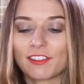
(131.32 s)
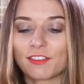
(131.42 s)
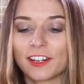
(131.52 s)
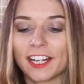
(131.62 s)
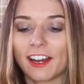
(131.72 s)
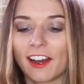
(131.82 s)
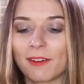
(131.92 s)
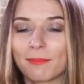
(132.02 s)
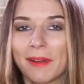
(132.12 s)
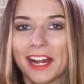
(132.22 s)
if we
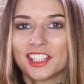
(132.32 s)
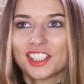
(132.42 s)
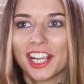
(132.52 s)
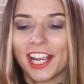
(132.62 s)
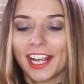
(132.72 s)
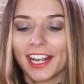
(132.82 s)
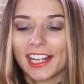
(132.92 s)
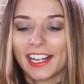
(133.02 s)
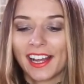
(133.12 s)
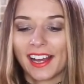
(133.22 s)
are
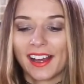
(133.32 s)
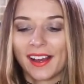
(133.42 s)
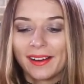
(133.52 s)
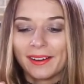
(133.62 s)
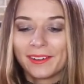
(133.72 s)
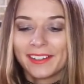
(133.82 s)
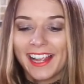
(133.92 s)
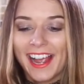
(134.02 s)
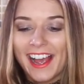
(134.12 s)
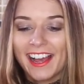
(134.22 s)
matching. Oh
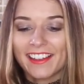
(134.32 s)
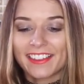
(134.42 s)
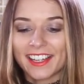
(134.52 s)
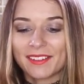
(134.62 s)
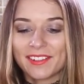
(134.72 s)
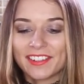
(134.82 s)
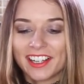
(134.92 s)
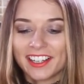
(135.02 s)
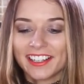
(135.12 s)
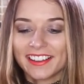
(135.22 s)
yeah, I think we've
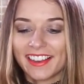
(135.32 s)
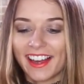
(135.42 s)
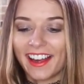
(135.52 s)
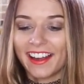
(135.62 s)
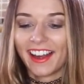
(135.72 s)
done good there.